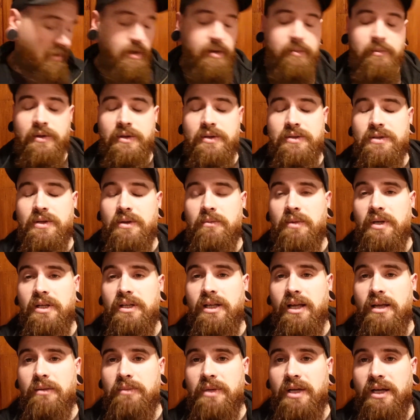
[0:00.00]
I'm going to turn my
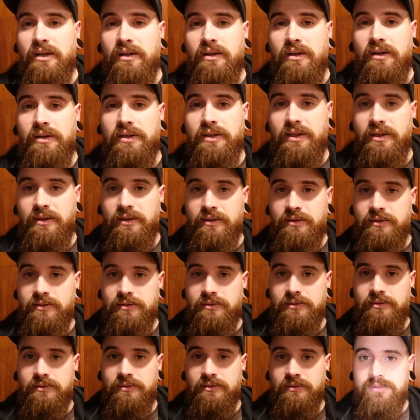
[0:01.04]
light back on here.
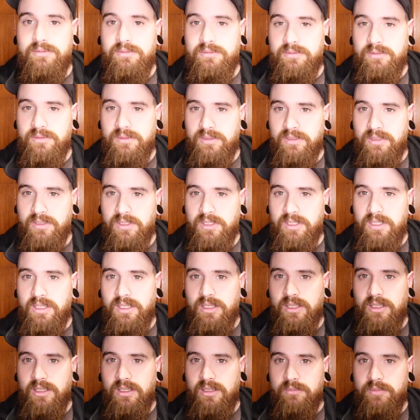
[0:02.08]

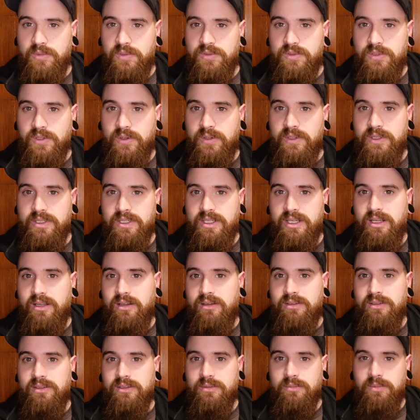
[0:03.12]
And I'm going to turn it
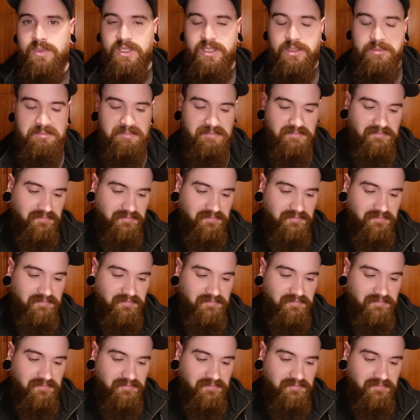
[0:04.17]
down a little bit.